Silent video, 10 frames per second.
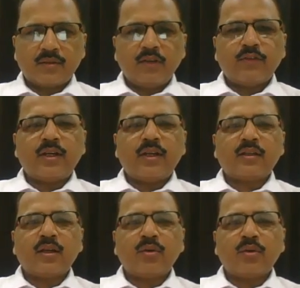If I
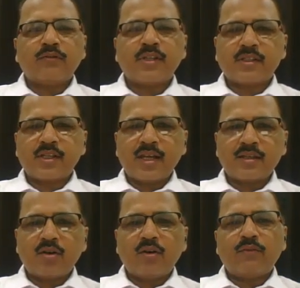take the loan of 6
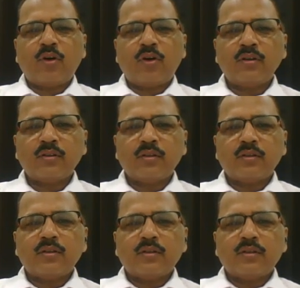lakhs on
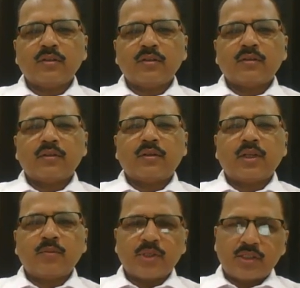
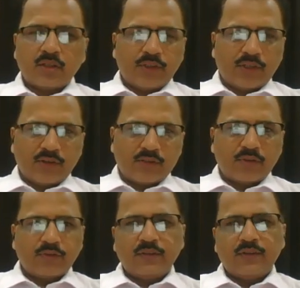10% of interest
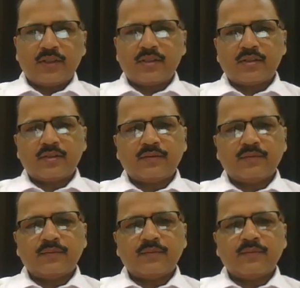for 5 years.
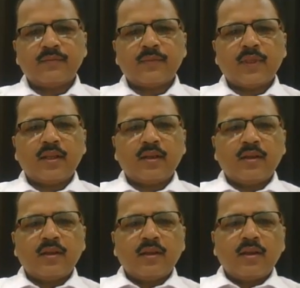
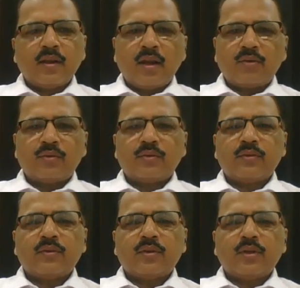Now,
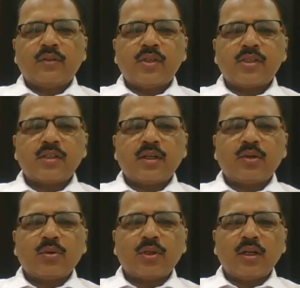this is the
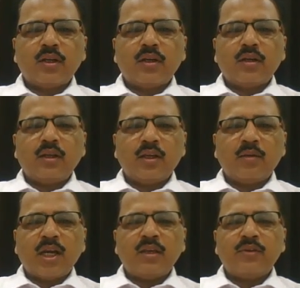total
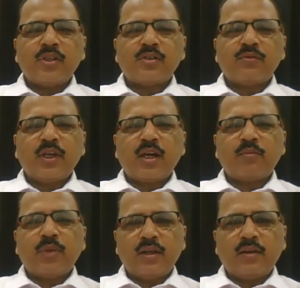EMI which we
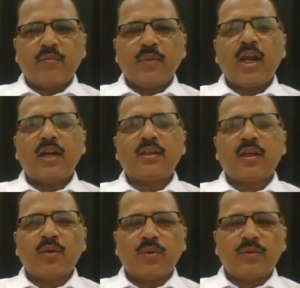are paying behind
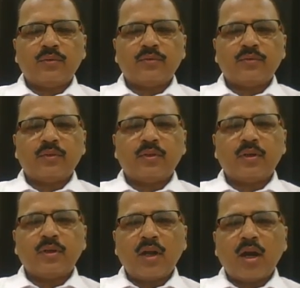the loan.
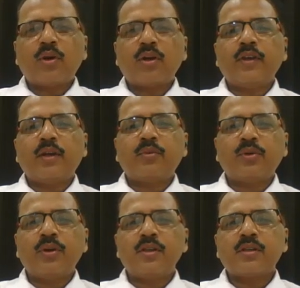Now, what we have to
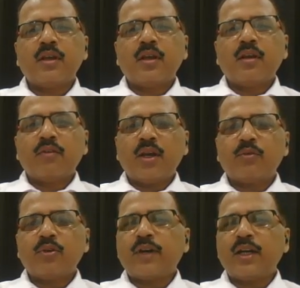do is we
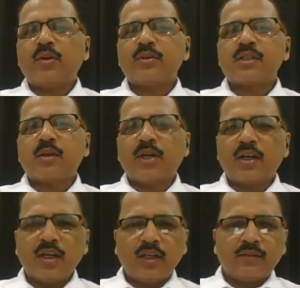have to find out
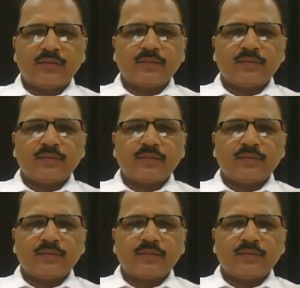separately